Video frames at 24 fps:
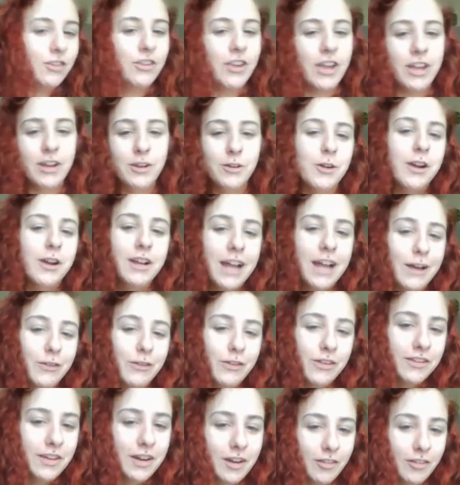had to run
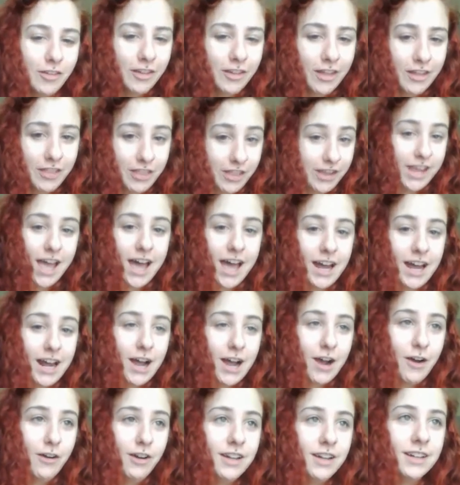downstairs and let the cat
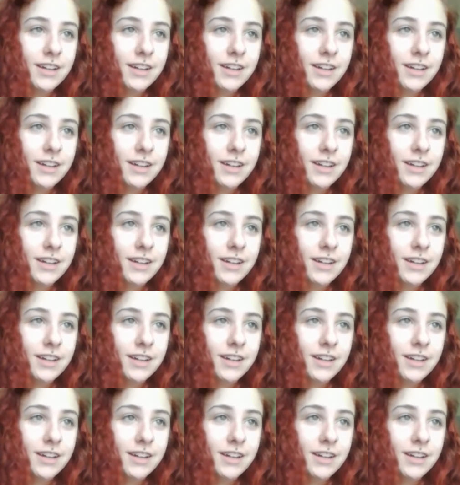out.